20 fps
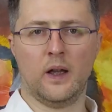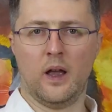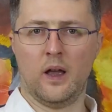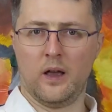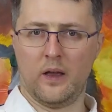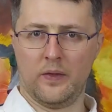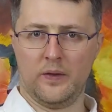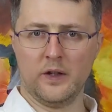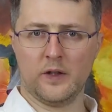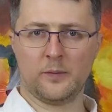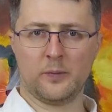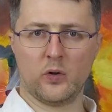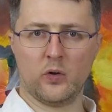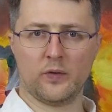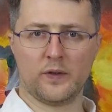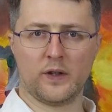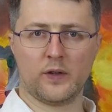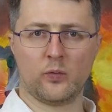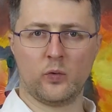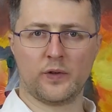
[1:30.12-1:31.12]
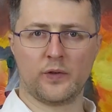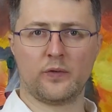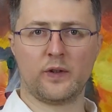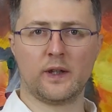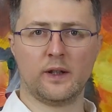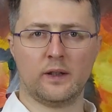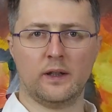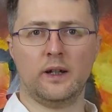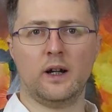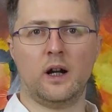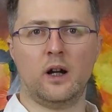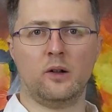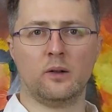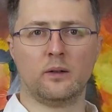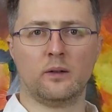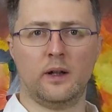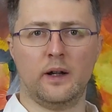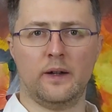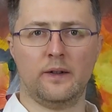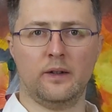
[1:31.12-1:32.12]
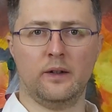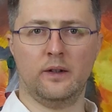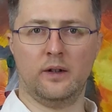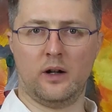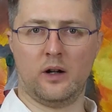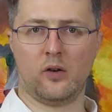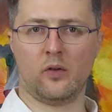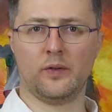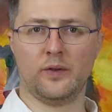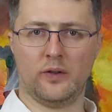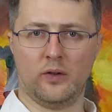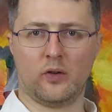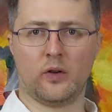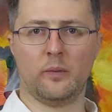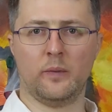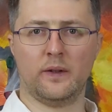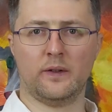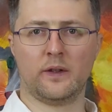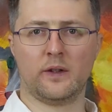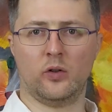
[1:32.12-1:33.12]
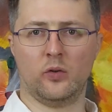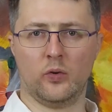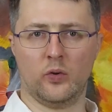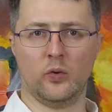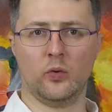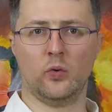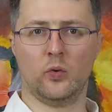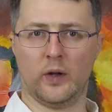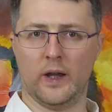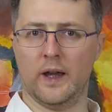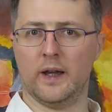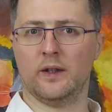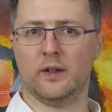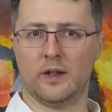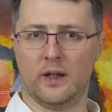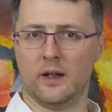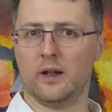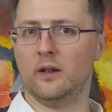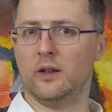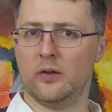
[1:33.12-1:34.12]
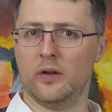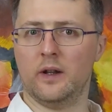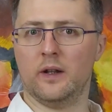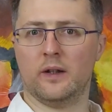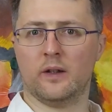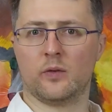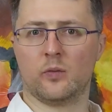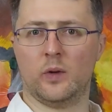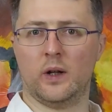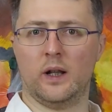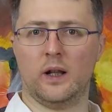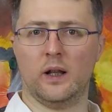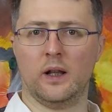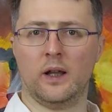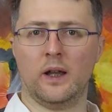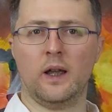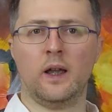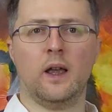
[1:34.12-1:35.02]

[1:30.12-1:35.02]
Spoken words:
This process was recently outlined in our document, so you can take a look at it as well.